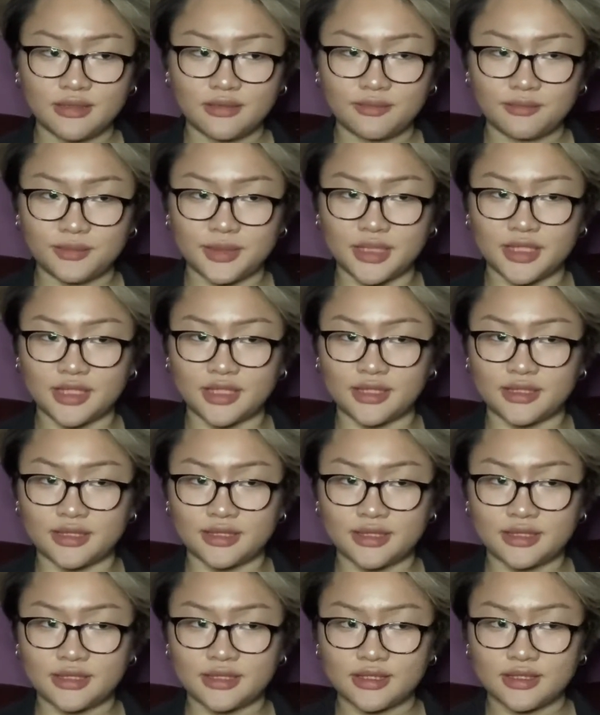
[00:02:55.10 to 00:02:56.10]

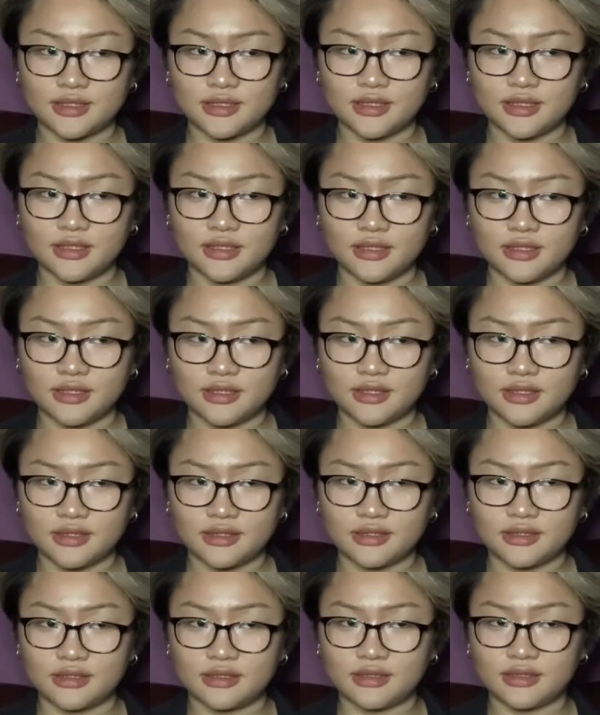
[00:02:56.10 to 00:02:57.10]
because
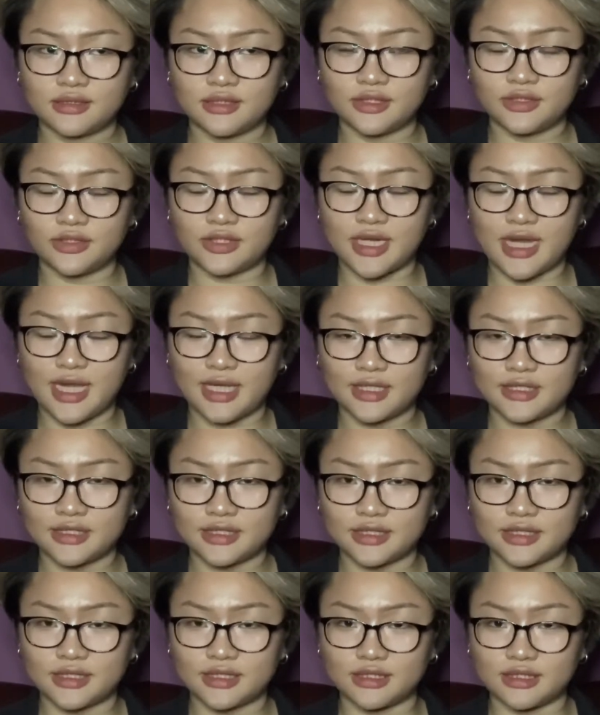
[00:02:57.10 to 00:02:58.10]
the
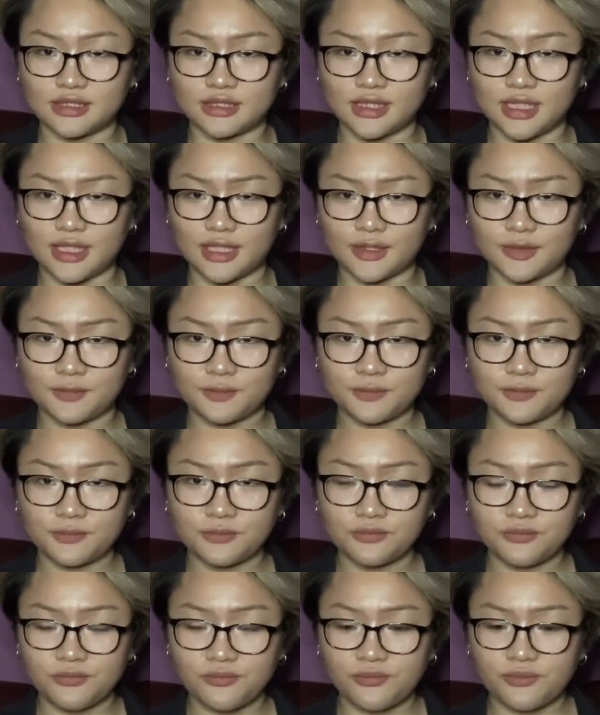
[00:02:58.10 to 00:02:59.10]
reality is that
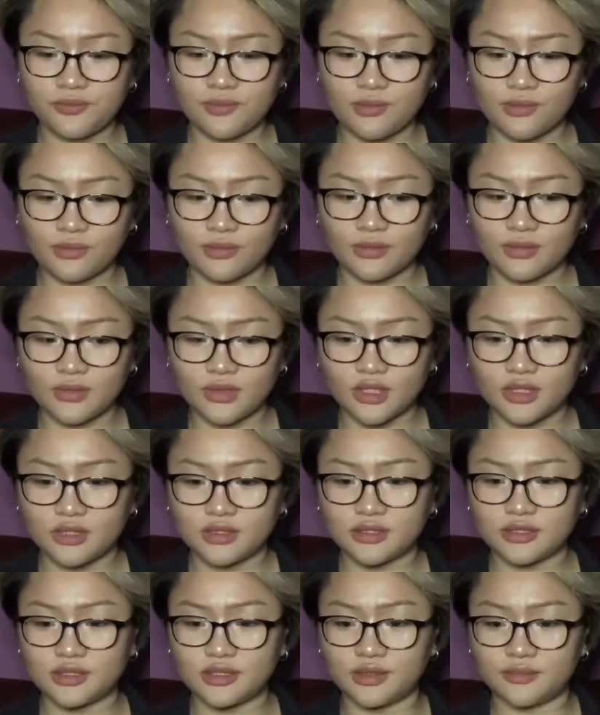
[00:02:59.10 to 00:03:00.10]

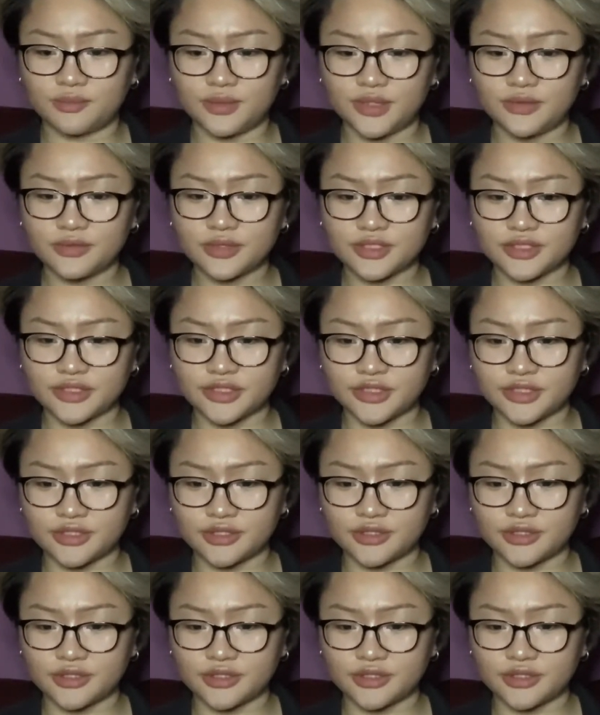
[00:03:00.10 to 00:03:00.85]
the abuser